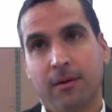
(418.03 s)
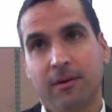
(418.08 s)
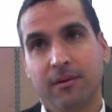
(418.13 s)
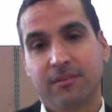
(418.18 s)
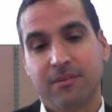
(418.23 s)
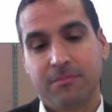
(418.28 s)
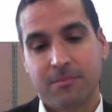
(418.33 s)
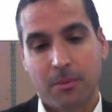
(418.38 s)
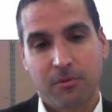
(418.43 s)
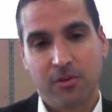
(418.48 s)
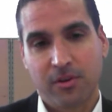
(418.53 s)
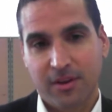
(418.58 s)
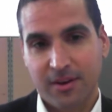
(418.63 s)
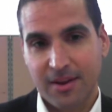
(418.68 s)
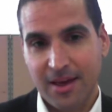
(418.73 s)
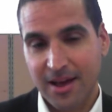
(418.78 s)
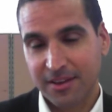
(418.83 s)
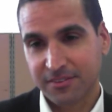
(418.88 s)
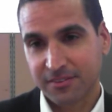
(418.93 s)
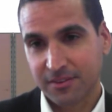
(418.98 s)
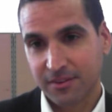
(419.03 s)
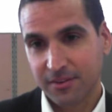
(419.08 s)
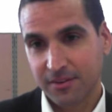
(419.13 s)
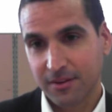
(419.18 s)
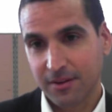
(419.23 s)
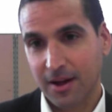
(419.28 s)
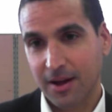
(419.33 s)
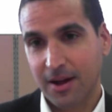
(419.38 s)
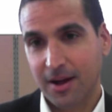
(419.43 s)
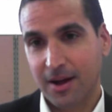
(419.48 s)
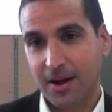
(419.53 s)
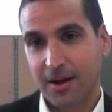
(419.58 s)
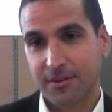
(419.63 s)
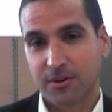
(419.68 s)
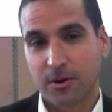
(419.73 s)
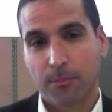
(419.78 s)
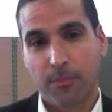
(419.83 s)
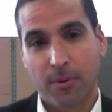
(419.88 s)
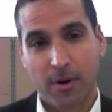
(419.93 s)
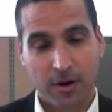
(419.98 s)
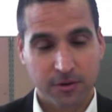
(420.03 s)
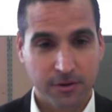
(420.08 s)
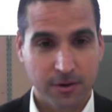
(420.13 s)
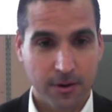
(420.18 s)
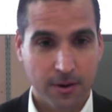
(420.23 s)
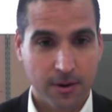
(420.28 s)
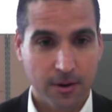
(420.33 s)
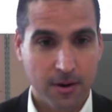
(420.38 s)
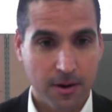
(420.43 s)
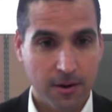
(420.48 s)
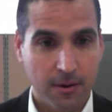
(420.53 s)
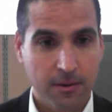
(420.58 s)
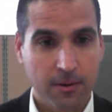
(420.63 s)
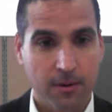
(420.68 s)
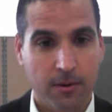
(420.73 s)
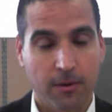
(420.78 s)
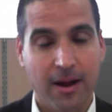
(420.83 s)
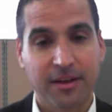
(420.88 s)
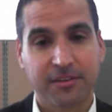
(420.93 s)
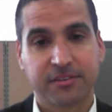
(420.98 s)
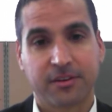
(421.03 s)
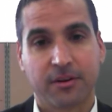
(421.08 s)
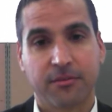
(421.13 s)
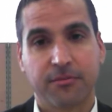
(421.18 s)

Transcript: So maybe you can ask uh, your partner or ask a